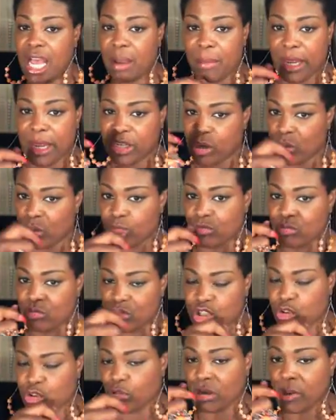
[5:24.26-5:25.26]
I don't
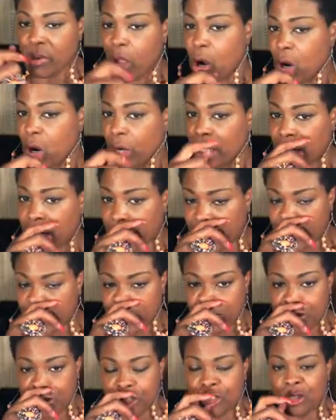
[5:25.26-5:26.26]
scrub hard like
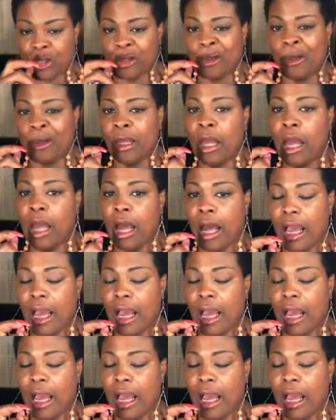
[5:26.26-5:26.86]
I used to.